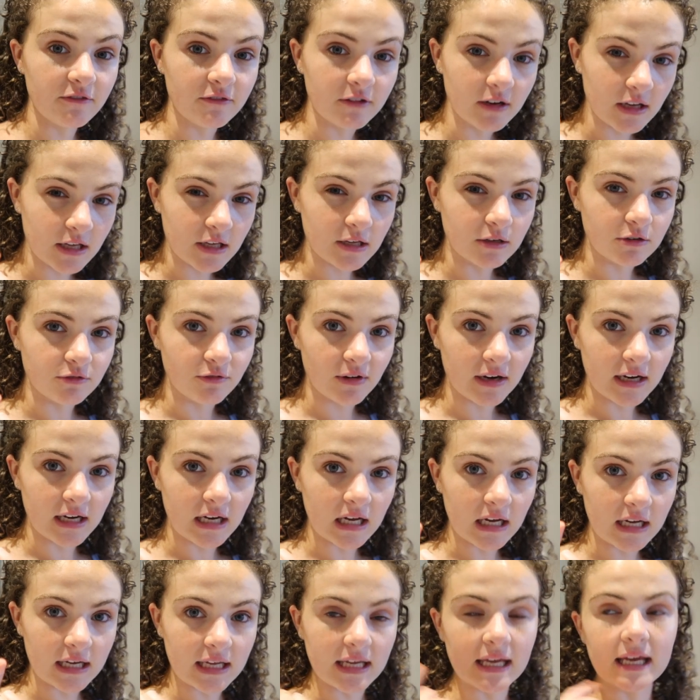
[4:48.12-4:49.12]
I feel like you'd really
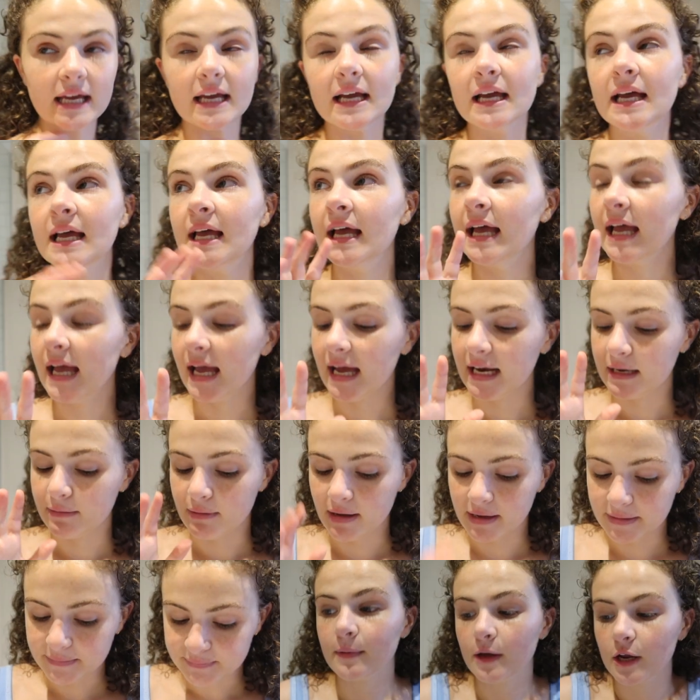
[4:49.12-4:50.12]
like it.
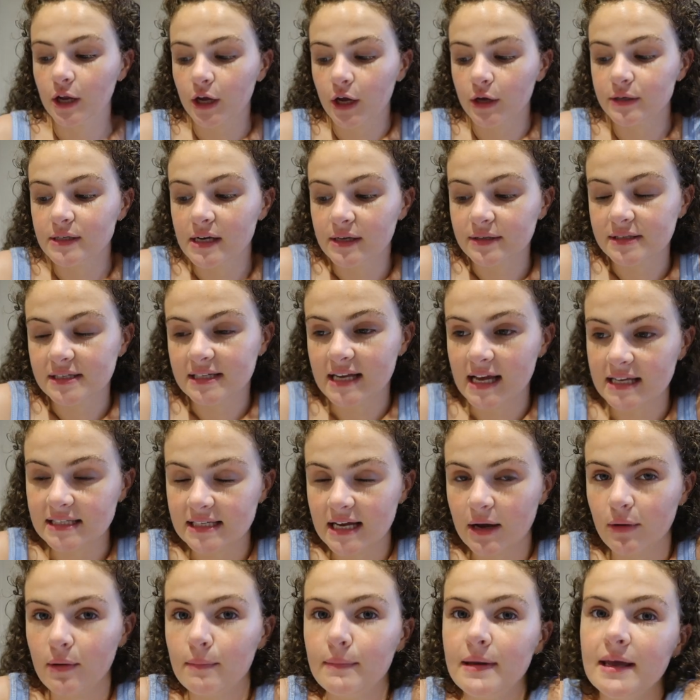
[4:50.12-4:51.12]
Anyway, I'm gonna go downstairs
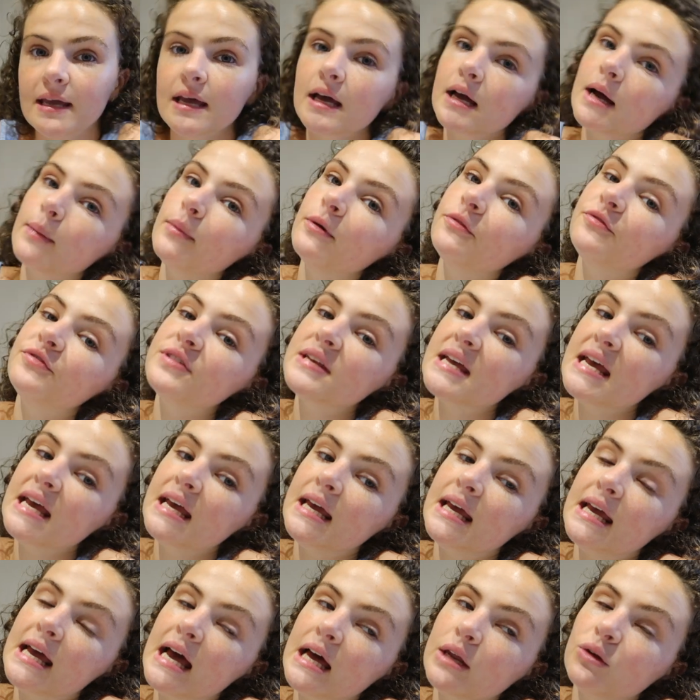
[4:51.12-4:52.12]
now and make a cup of
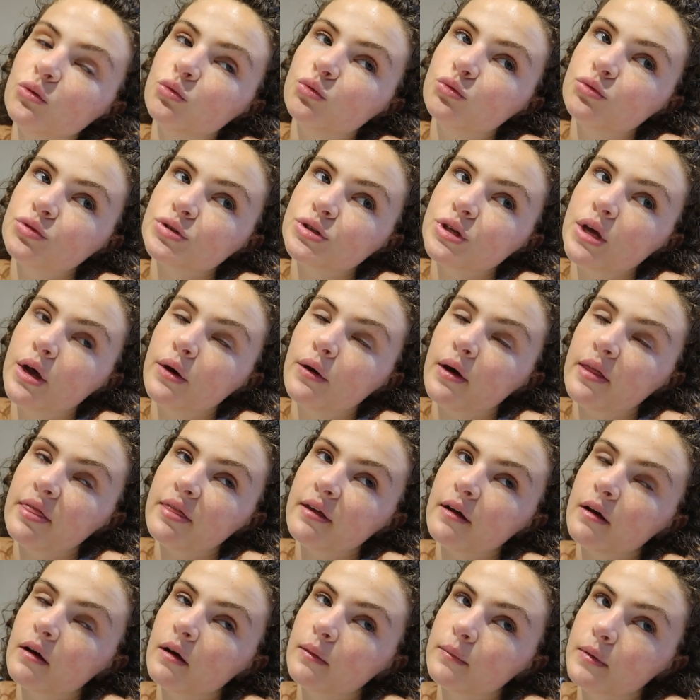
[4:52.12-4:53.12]
tea, and also I
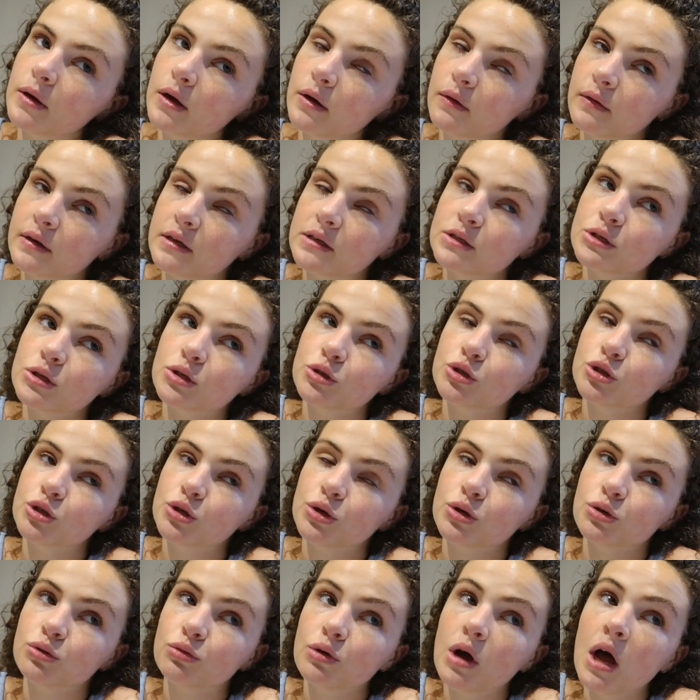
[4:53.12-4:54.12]
think I'm going to
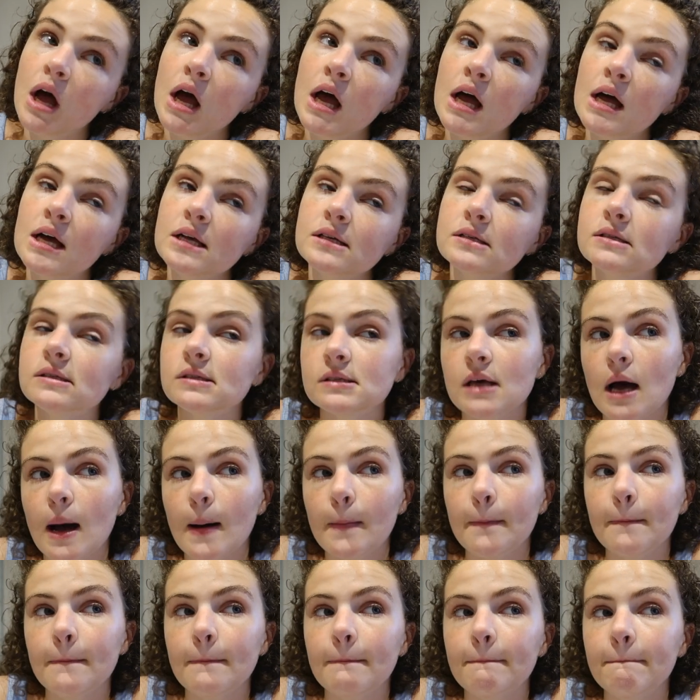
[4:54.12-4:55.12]
do
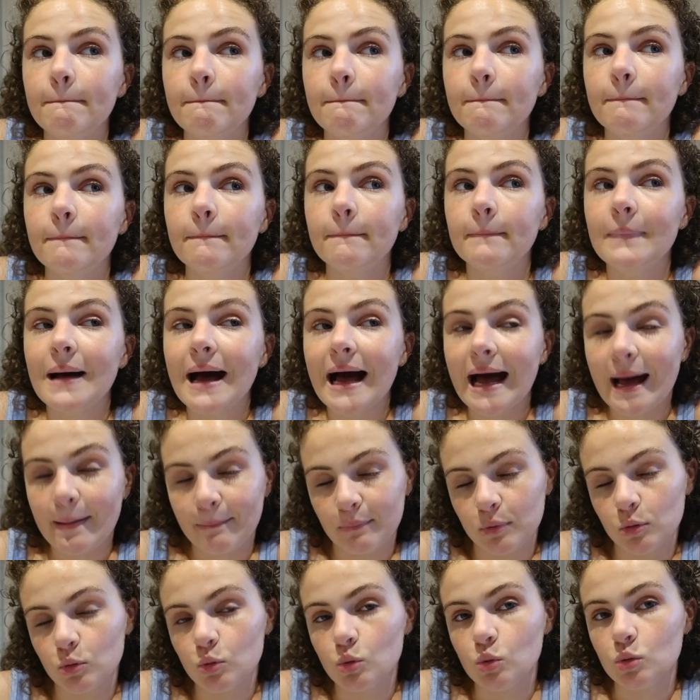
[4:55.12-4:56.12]
some
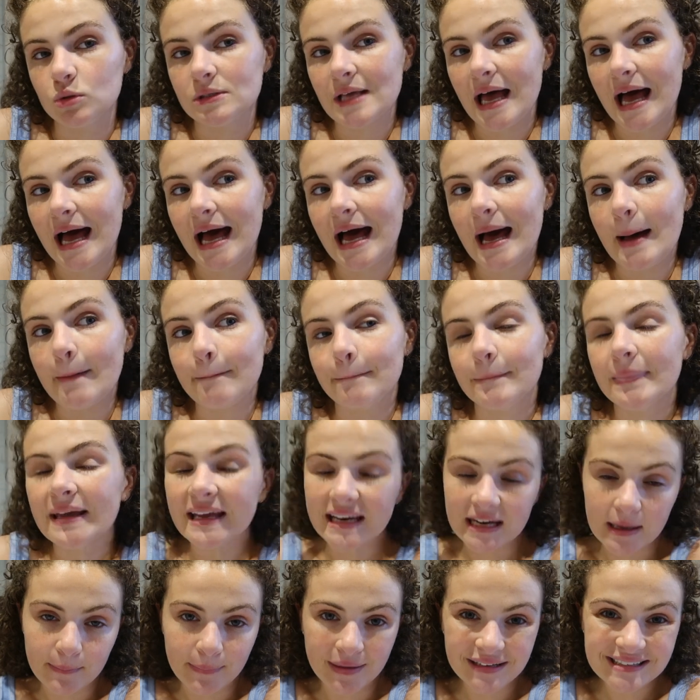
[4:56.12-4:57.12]
apples and
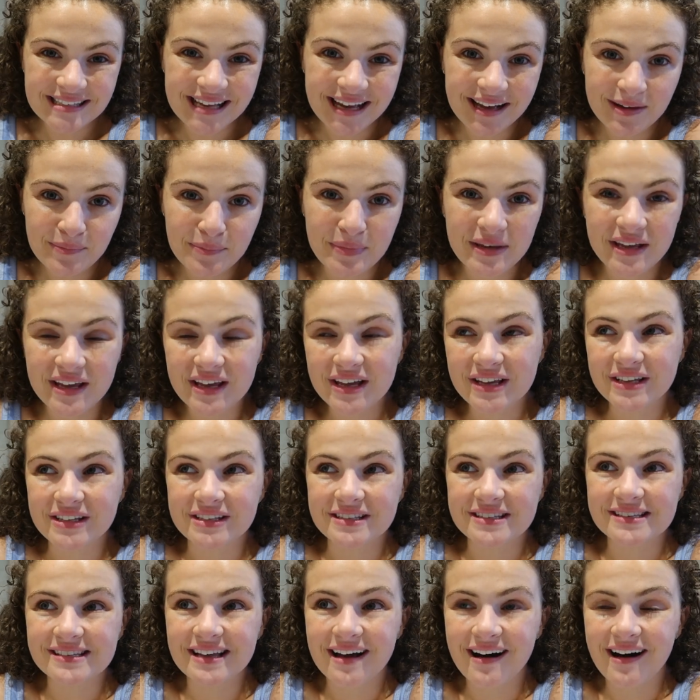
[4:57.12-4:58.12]
peanut butter
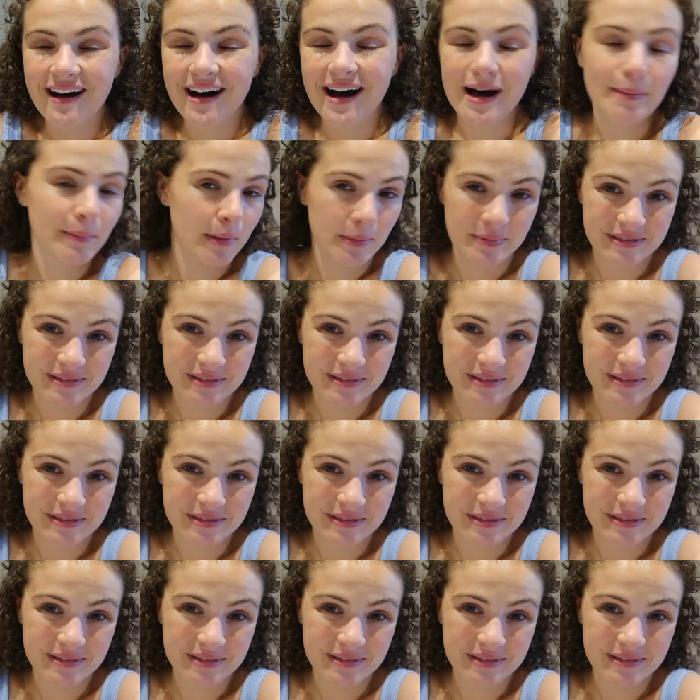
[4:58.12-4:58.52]
because I'm